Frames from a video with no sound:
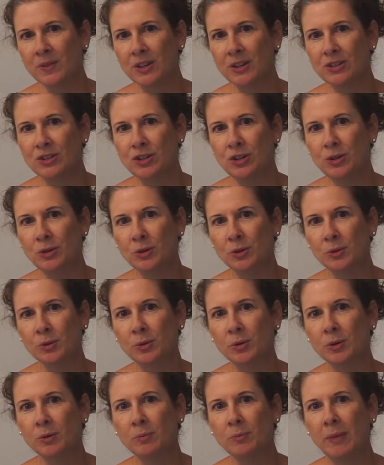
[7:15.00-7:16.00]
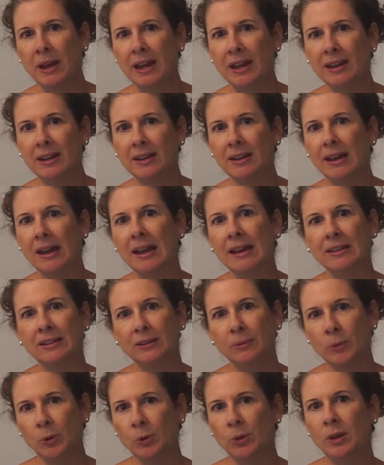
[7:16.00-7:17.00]
to make a
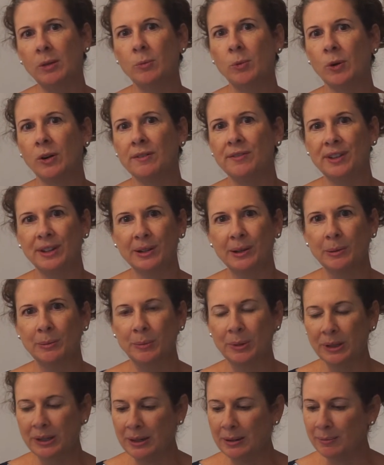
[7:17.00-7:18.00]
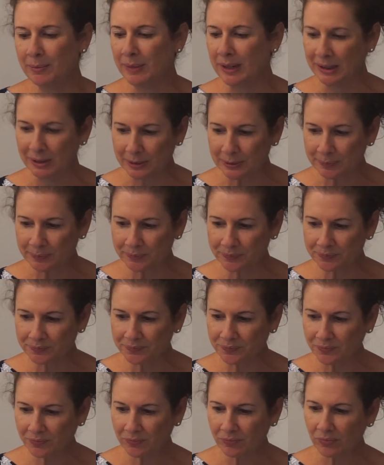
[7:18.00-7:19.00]
smoothie more of a complete meal.
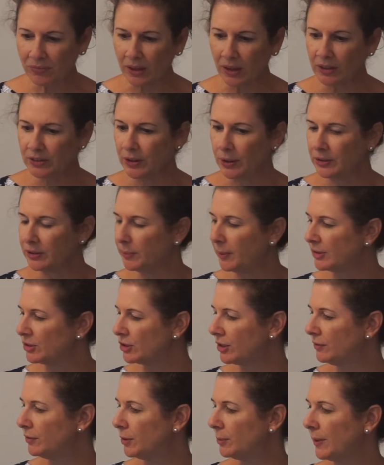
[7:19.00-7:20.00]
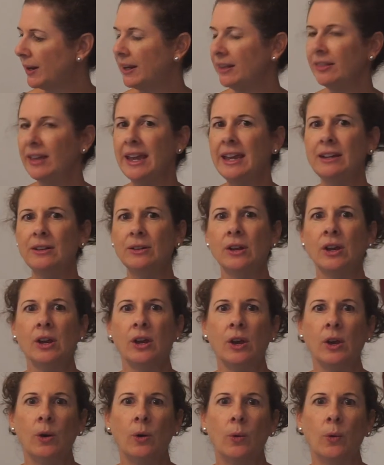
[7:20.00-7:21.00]
So especially if you're running late,
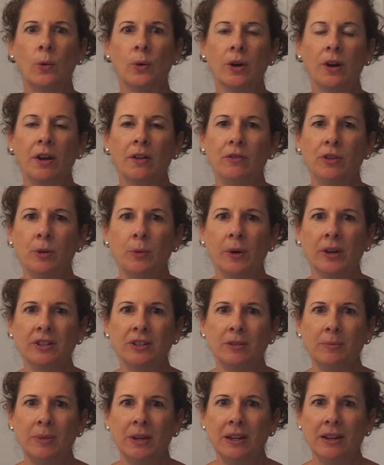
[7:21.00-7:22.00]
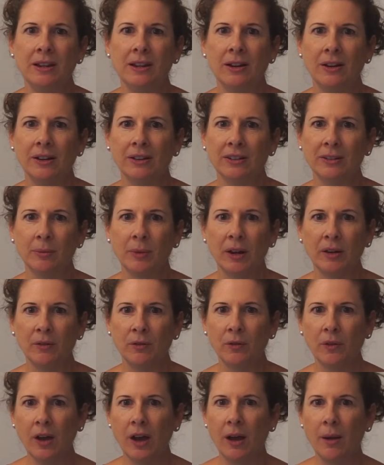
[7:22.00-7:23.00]
or if you want to be on some kind
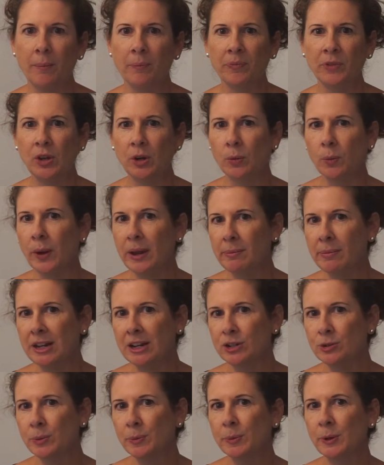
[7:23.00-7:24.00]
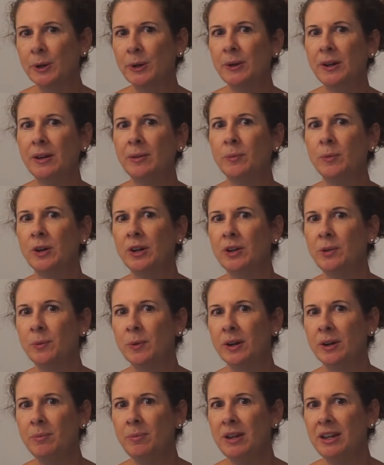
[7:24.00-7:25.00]
of weight management program where you
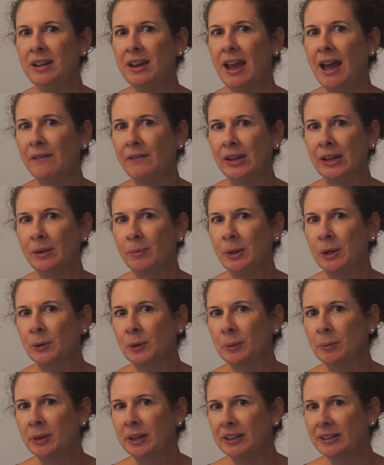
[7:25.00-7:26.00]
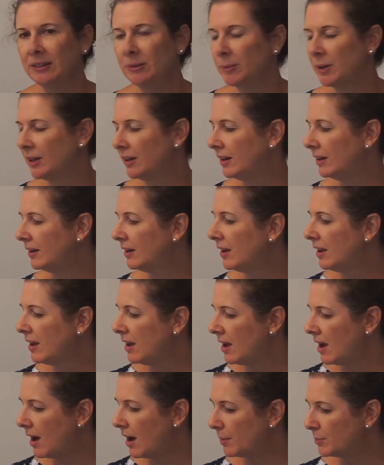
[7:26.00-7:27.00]
want to be having a meal replacement
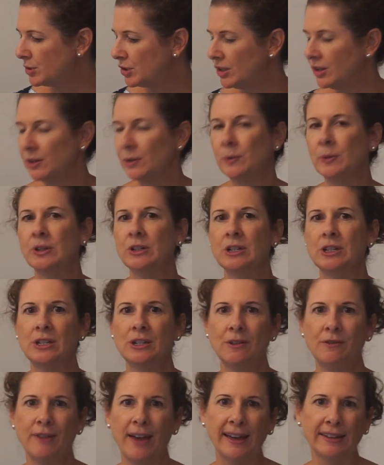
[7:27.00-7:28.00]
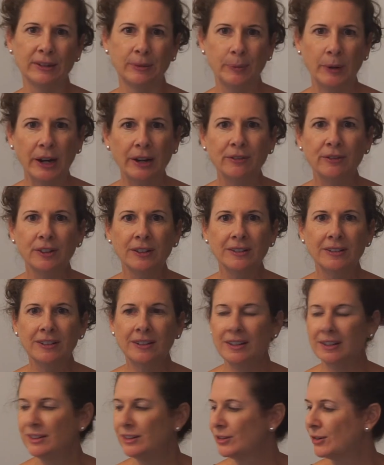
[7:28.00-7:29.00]
option or just a fast
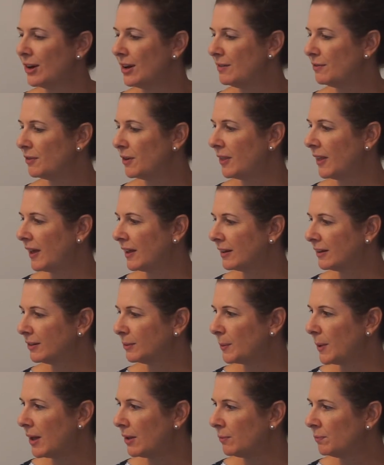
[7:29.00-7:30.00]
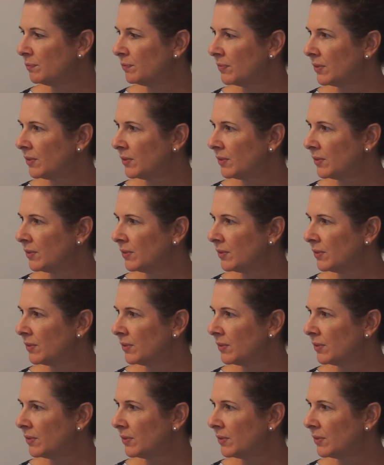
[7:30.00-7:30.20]
breakfast, it's great for that as well.